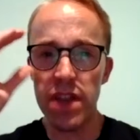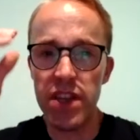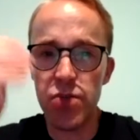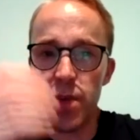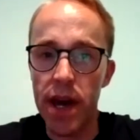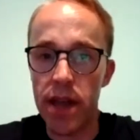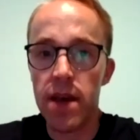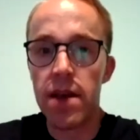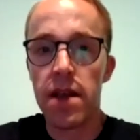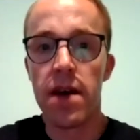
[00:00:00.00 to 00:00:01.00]
this way.
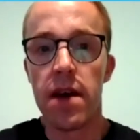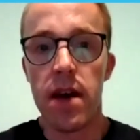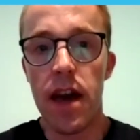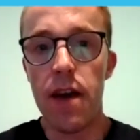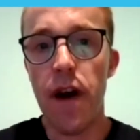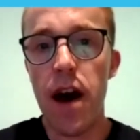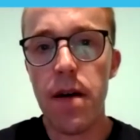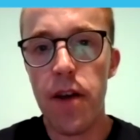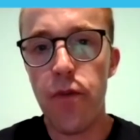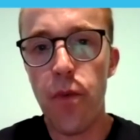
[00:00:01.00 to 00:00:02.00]
If
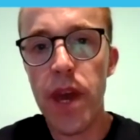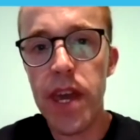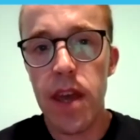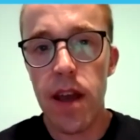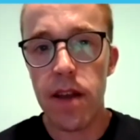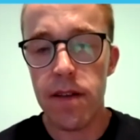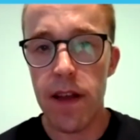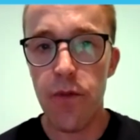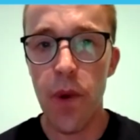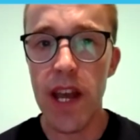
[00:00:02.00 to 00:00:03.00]
we
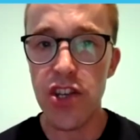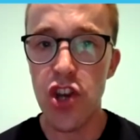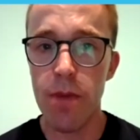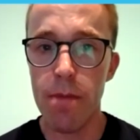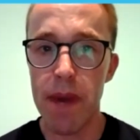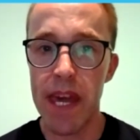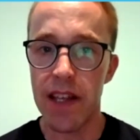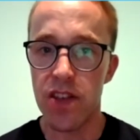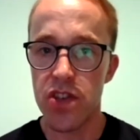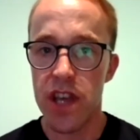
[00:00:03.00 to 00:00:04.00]
as human
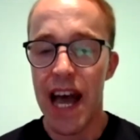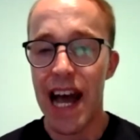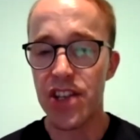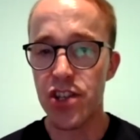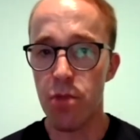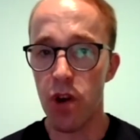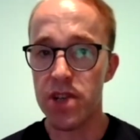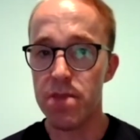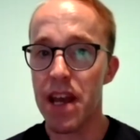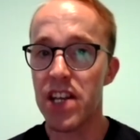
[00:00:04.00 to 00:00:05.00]
beings had someone
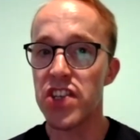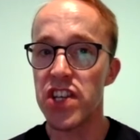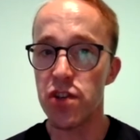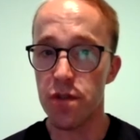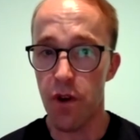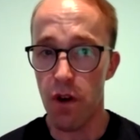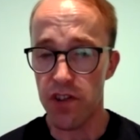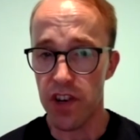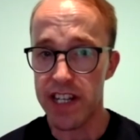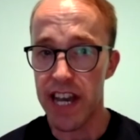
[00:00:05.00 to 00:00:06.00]
make decisions for us
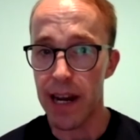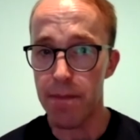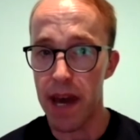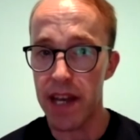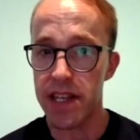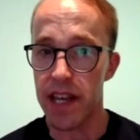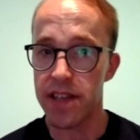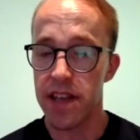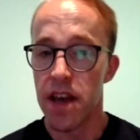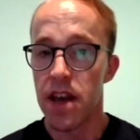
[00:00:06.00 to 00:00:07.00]
on a daily basis,
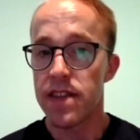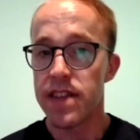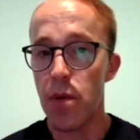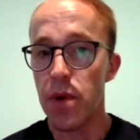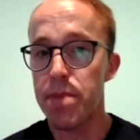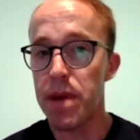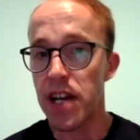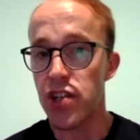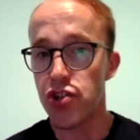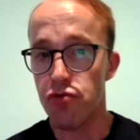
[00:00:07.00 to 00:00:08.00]
that would be
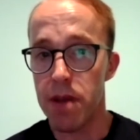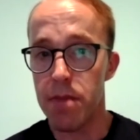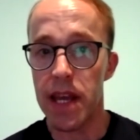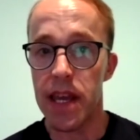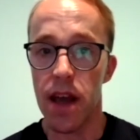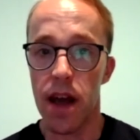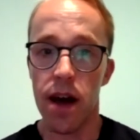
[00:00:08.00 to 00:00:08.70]
extremely